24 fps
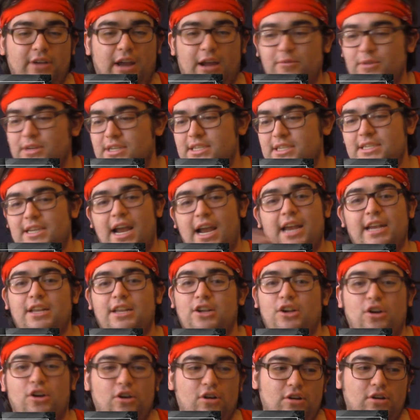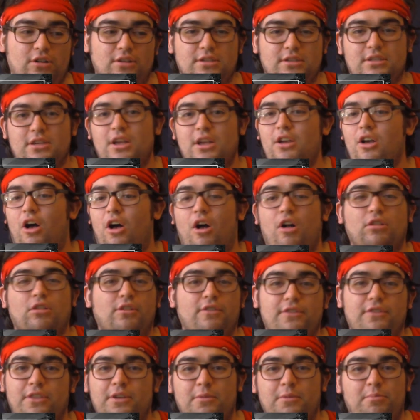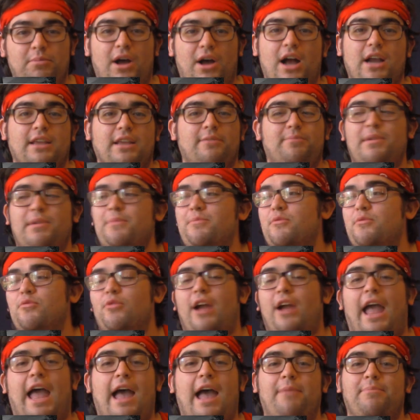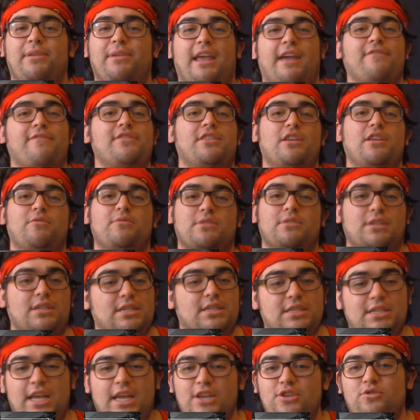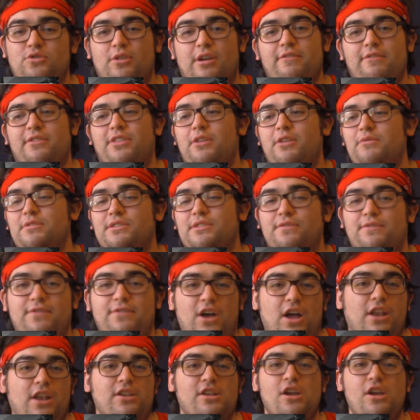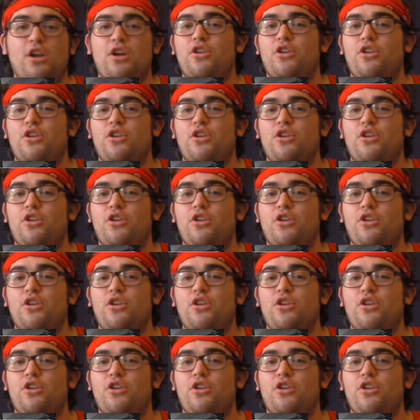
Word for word: I was signing girls all over their body. People were happy. Everything was consensual. Everything was fun.